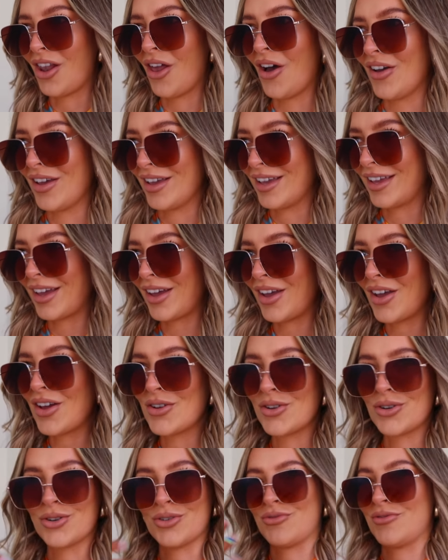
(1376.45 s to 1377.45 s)
like
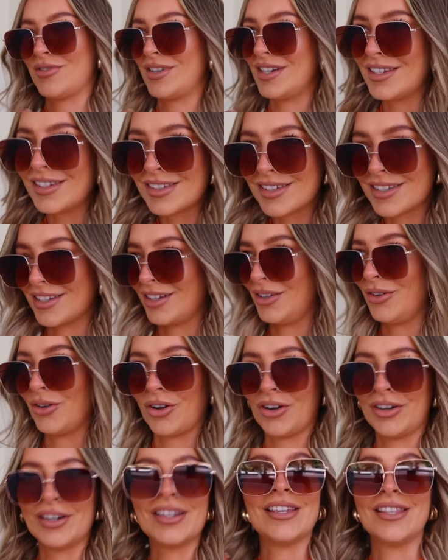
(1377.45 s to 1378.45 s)
Greece to
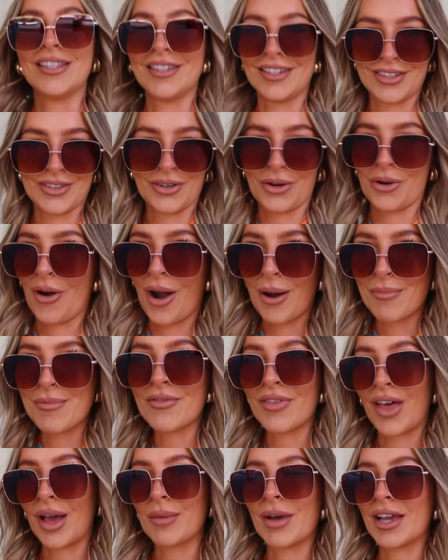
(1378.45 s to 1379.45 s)
look on Instagram,
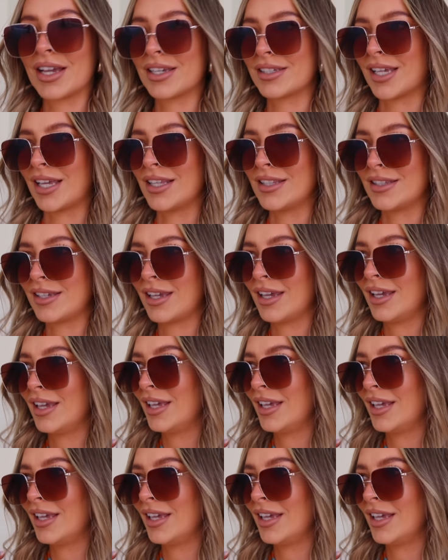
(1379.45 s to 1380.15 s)
if that makes sense.